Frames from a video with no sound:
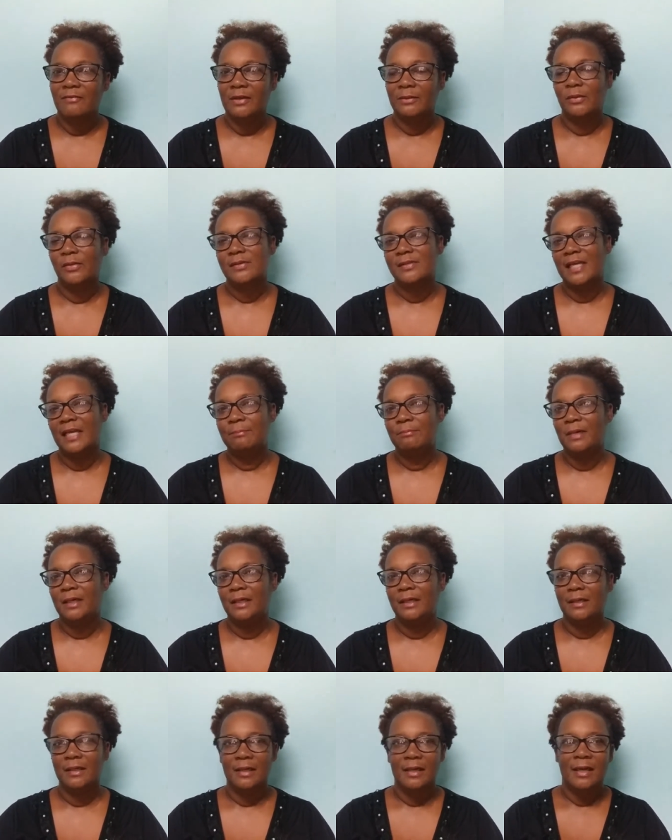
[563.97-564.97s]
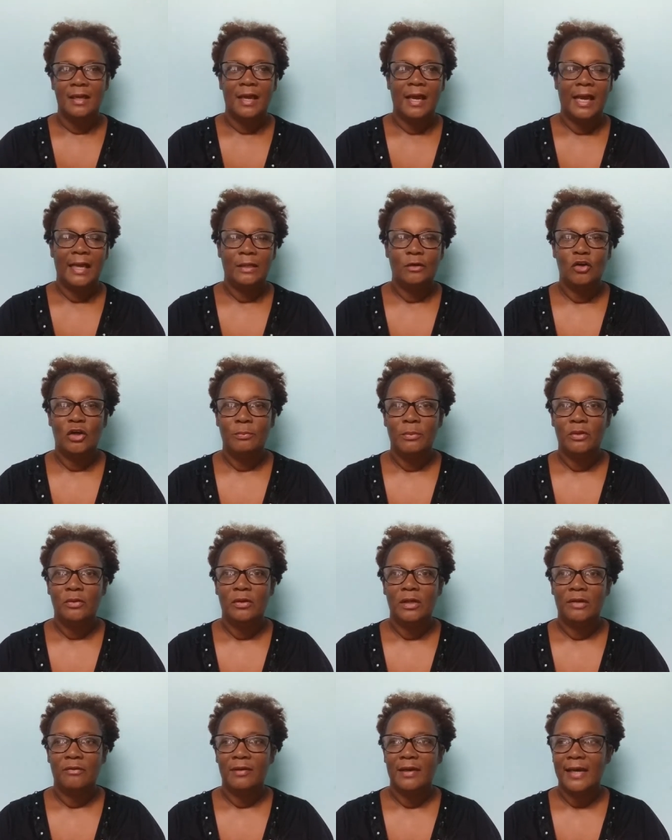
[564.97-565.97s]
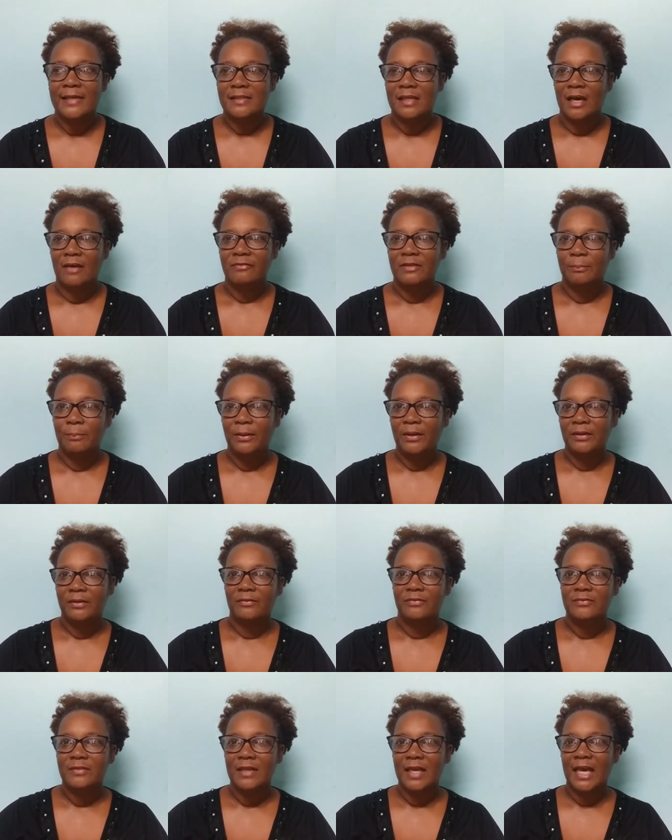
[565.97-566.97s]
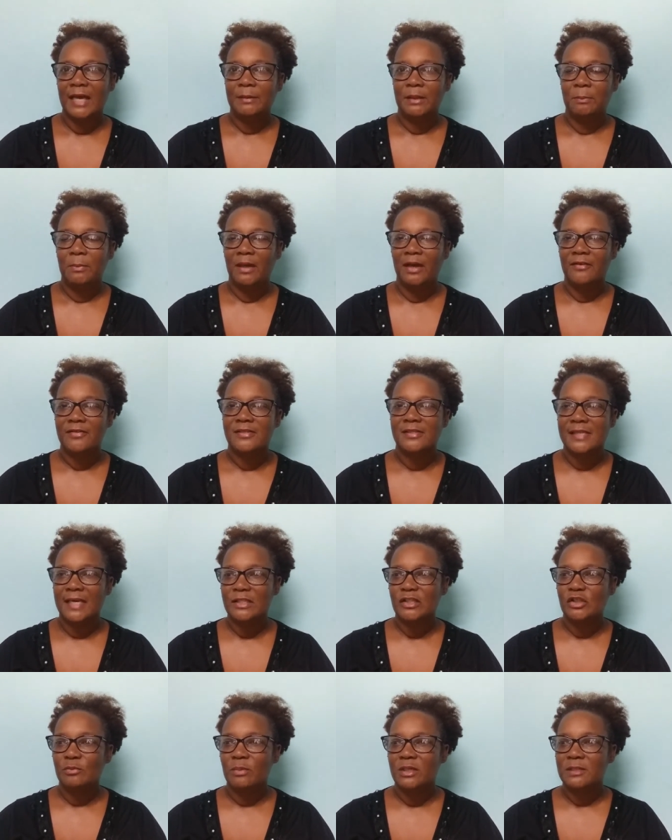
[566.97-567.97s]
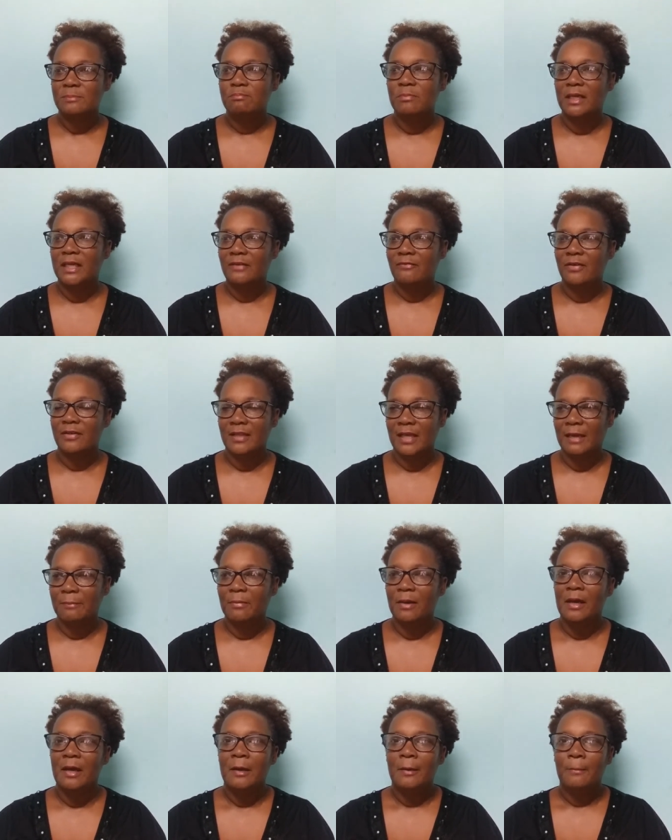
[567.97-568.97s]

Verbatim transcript: And they'll send money, and lo and behold, they realize after a period of time, they may have sent so much money for them.